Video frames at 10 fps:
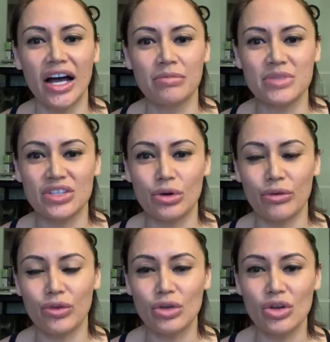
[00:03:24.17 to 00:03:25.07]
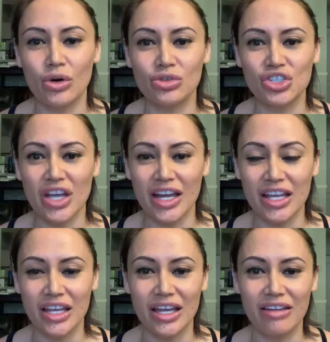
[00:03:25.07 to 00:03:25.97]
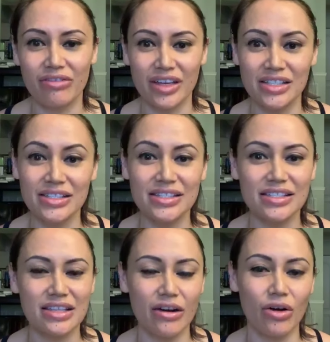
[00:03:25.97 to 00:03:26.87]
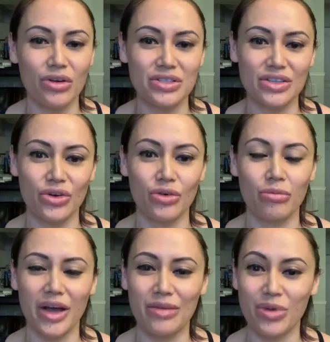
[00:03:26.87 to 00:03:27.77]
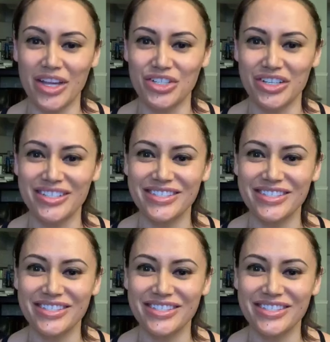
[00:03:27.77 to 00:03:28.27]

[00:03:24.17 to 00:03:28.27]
So if you know Jenny and Vince, they're also my patients.